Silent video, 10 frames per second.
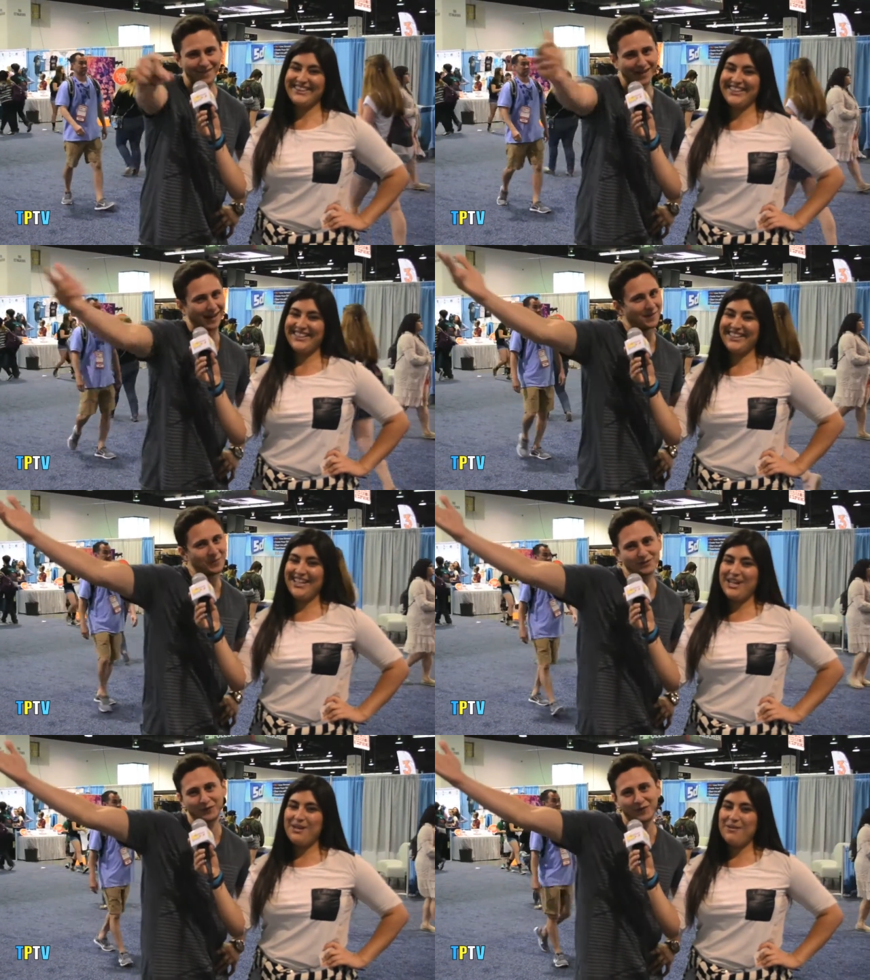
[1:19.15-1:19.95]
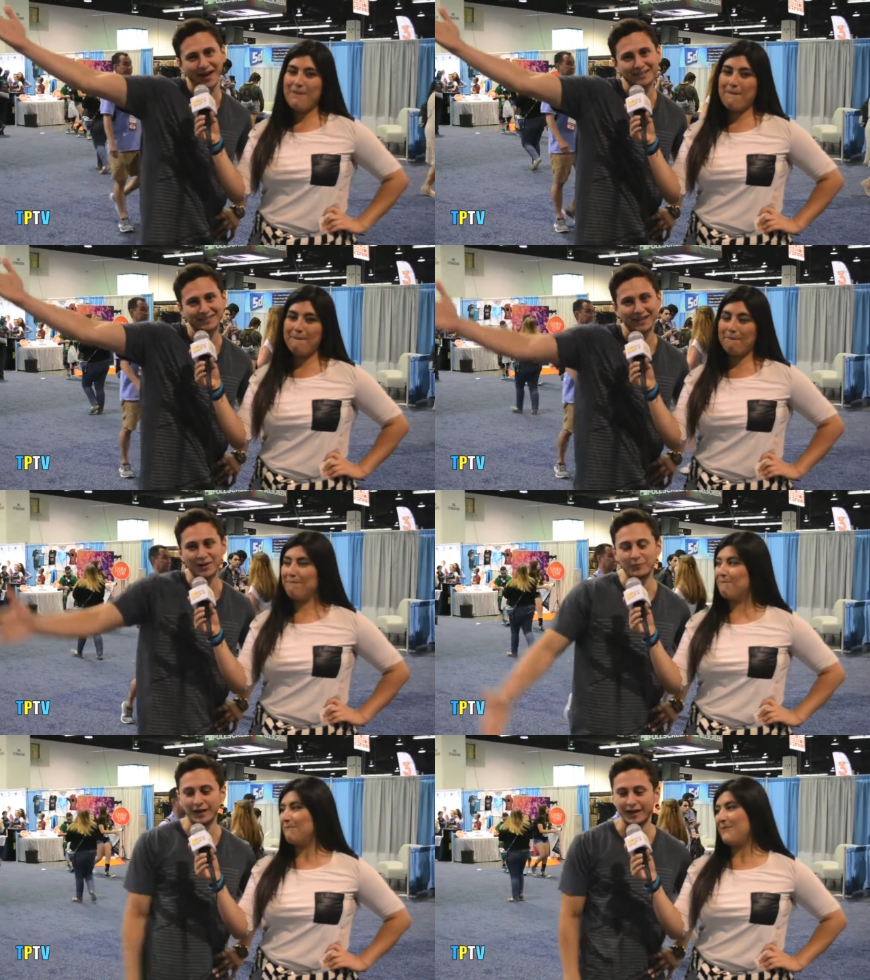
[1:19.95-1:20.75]
Speaker 1: I got a bunch of facts
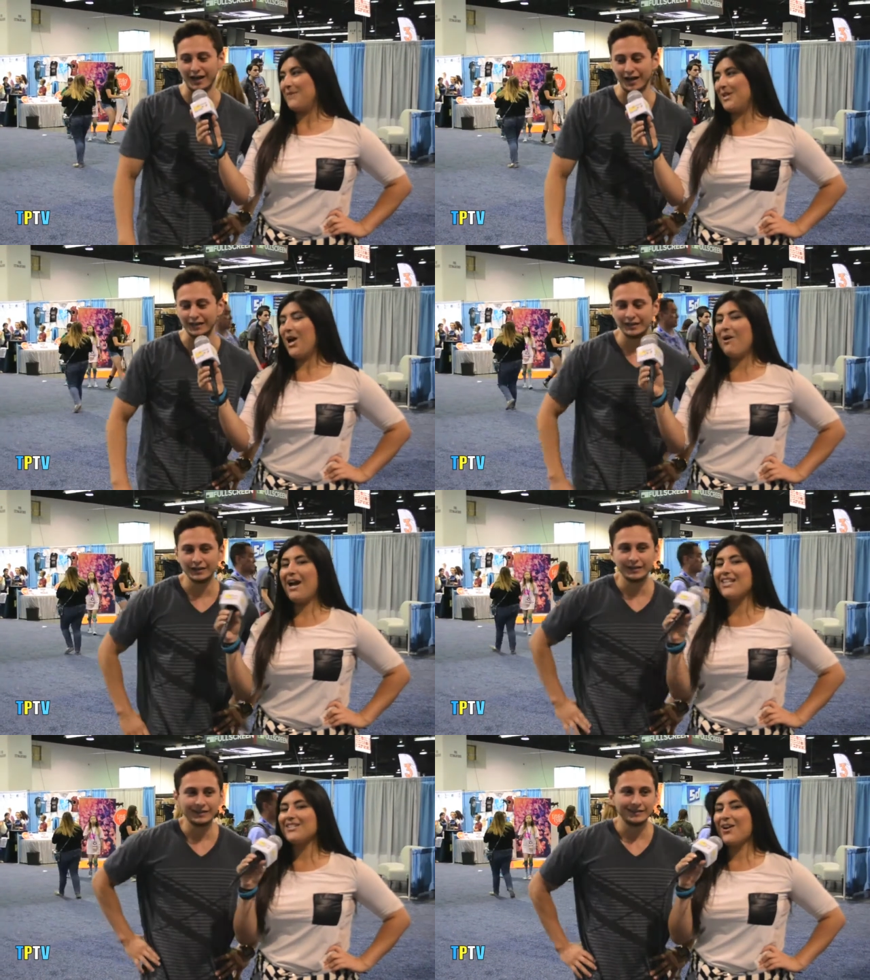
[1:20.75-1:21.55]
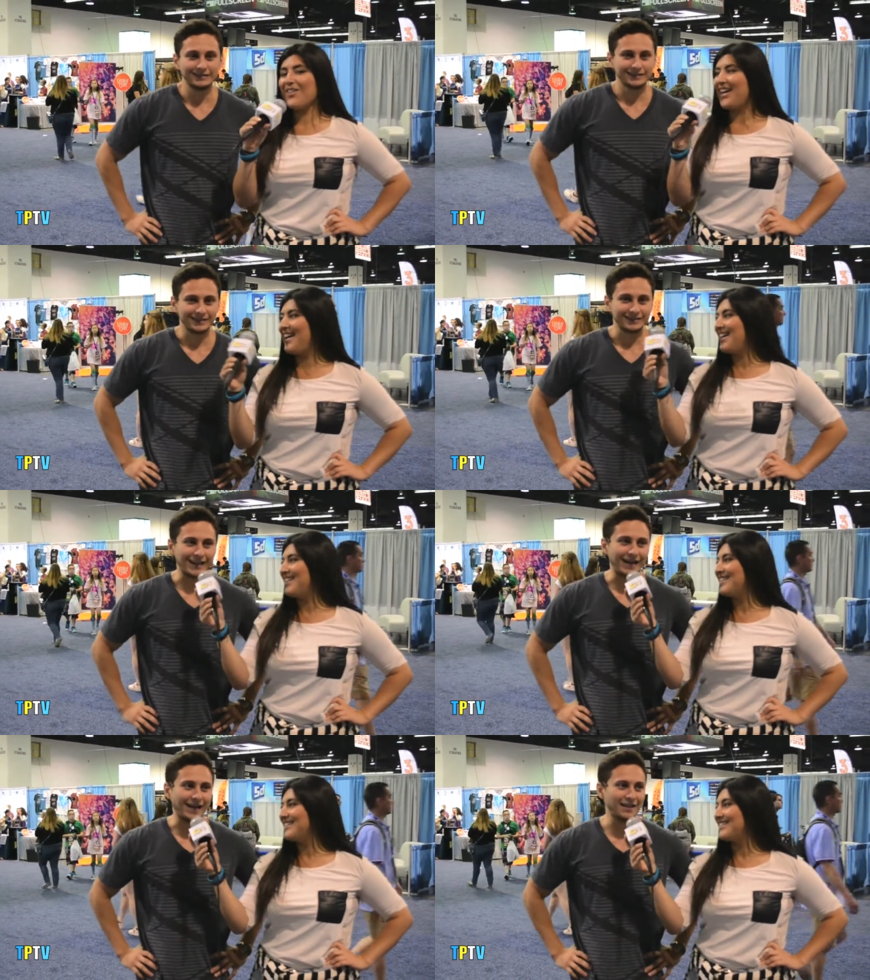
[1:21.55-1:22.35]
there, but uh,
Speaker 2: I saw that.
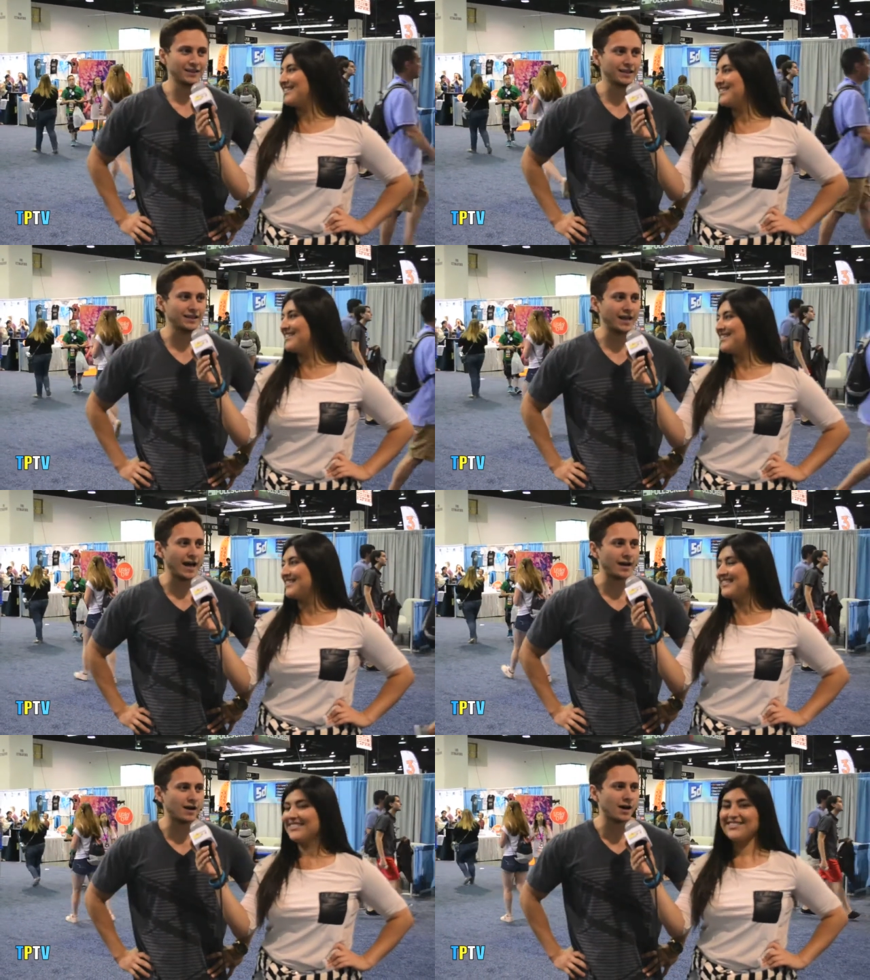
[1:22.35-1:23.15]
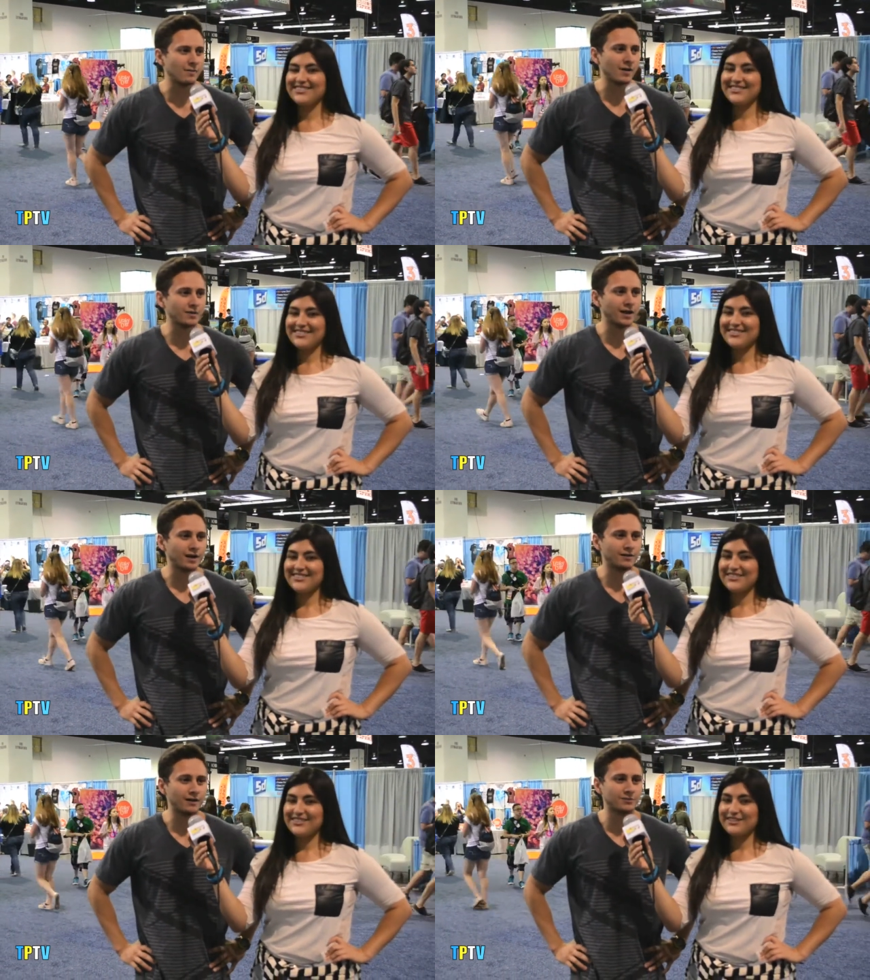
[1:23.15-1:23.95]
Speaker 1: Yeah. Other than that, um, I mean,
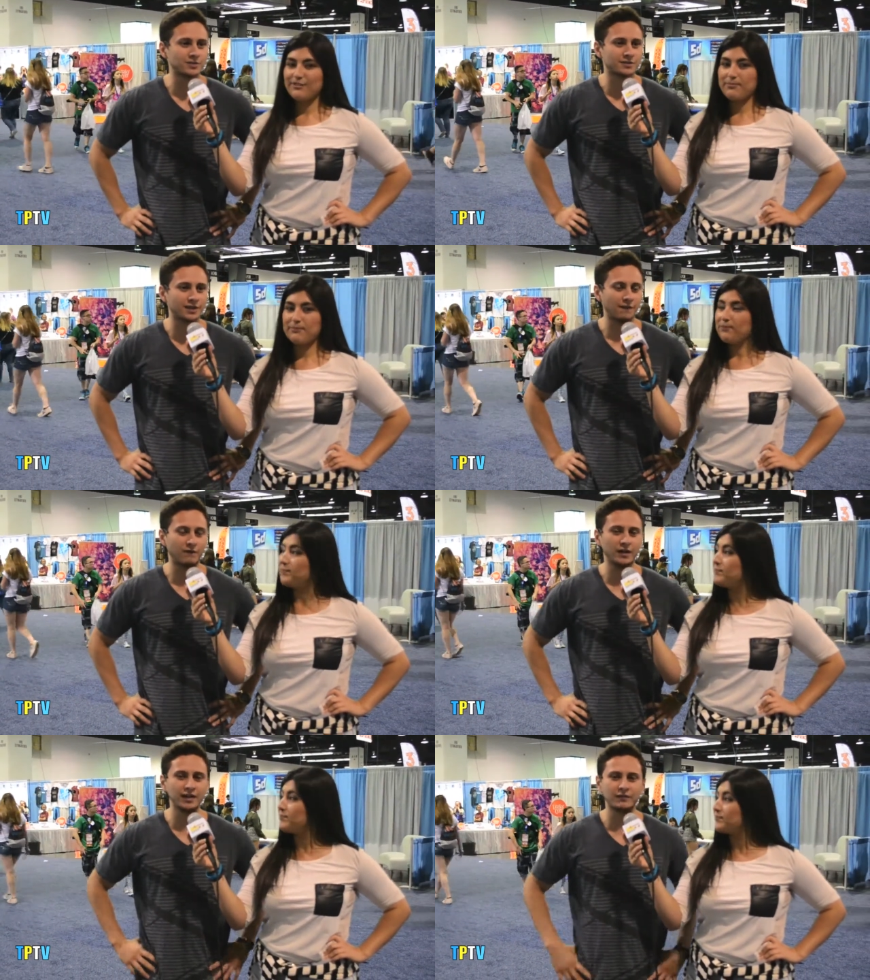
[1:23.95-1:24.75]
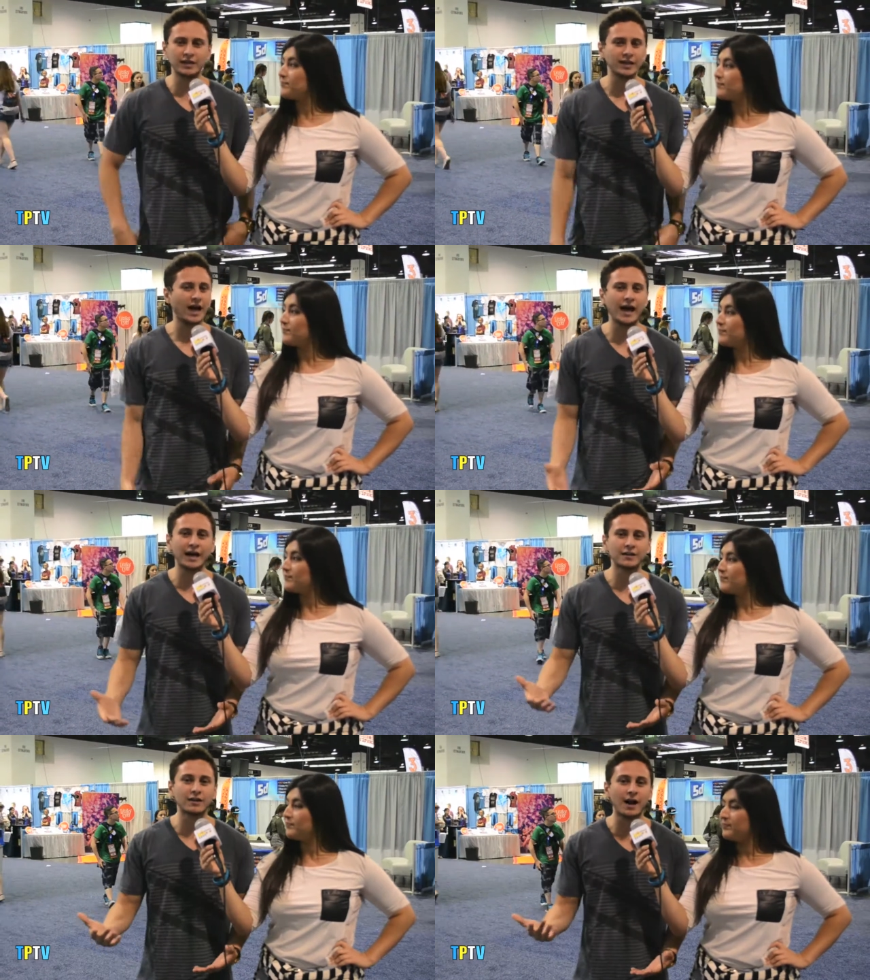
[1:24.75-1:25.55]
I don't know. I'm just a fun-loving
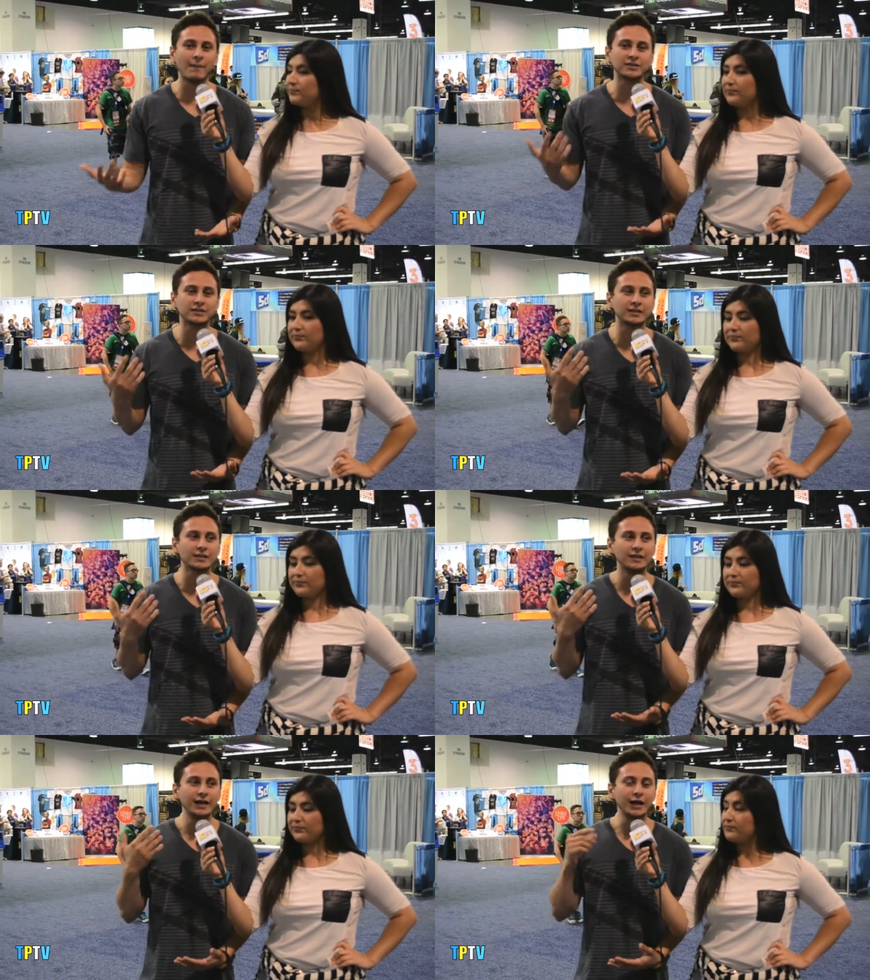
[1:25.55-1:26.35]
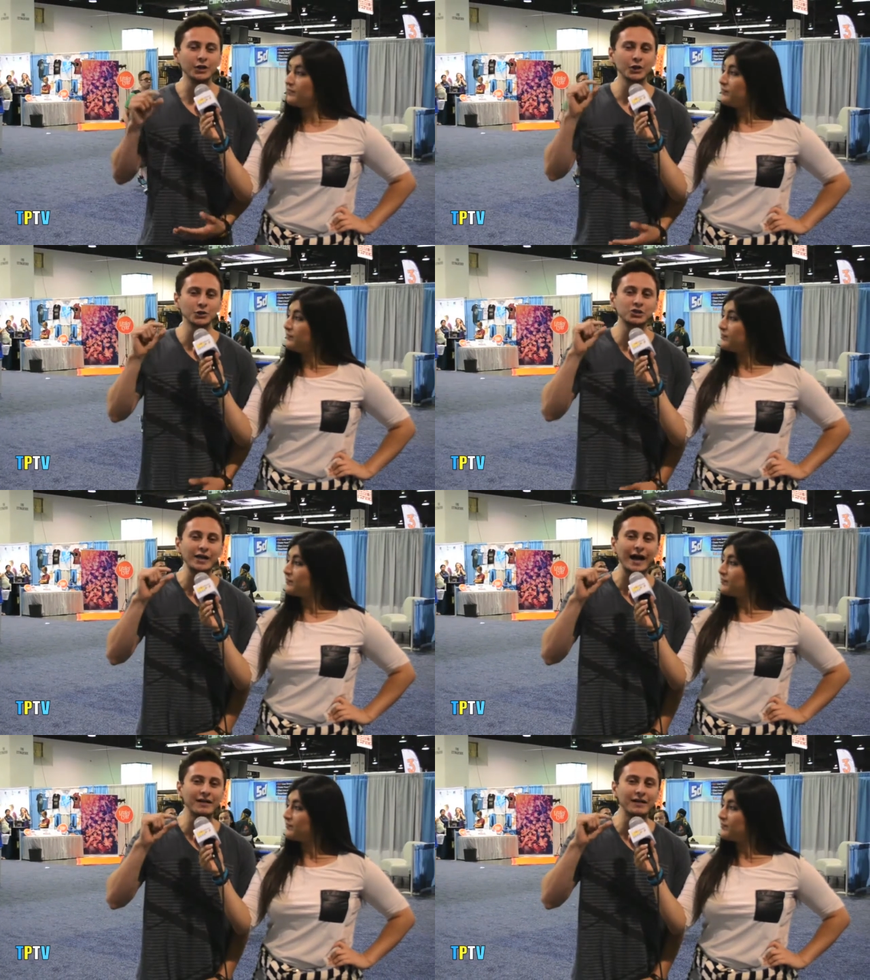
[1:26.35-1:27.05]
guy. You know, I'm actually a little shyer